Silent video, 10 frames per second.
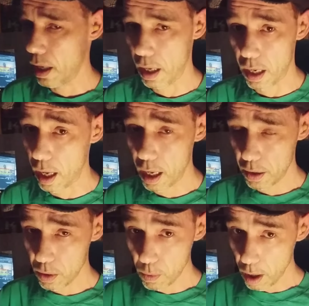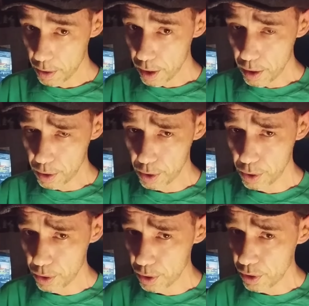And I don't wanna
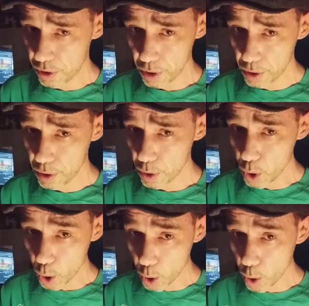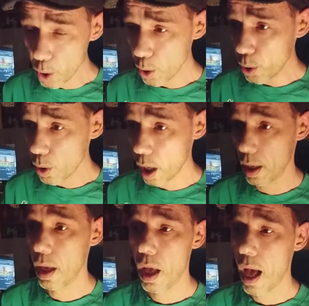lose you
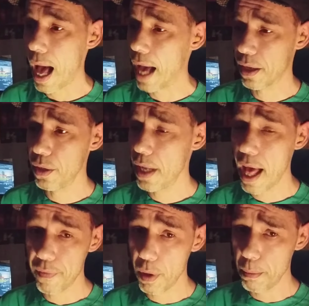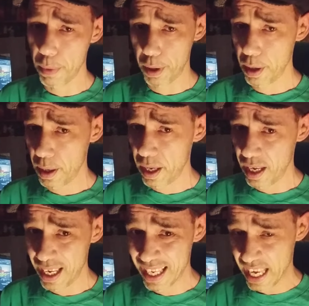I could never
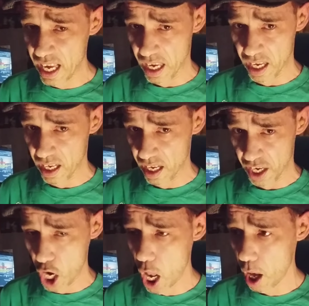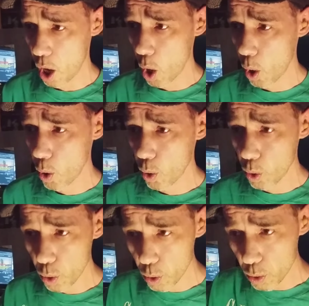make it
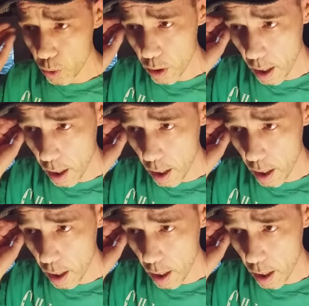alone